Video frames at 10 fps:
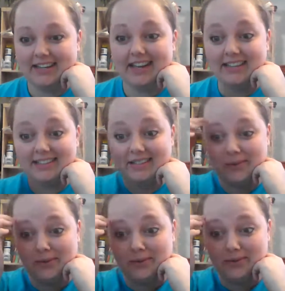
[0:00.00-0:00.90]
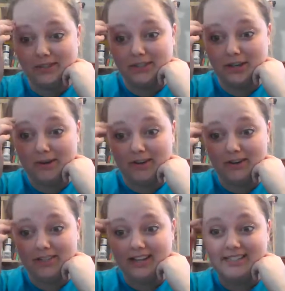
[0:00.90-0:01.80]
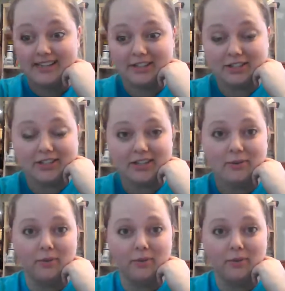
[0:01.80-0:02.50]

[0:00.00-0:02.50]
Yes, so Share Bear, that's actually